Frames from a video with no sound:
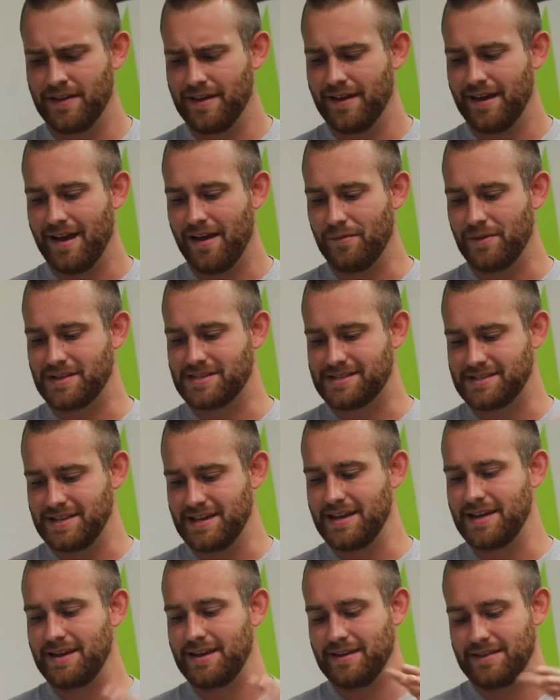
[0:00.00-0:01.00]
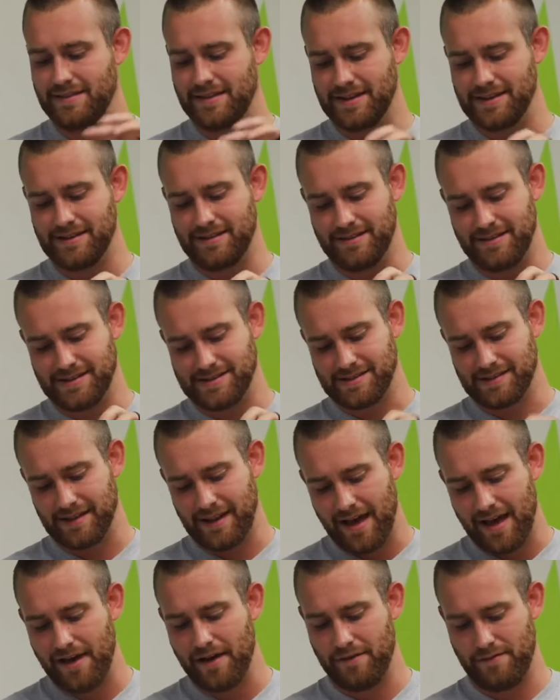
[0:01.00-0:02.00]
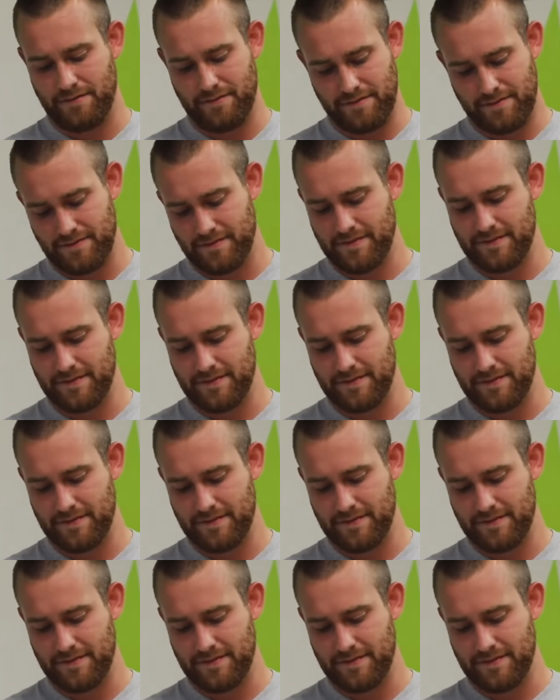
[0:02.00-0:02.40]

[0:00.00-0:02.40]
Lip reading: And we see this love.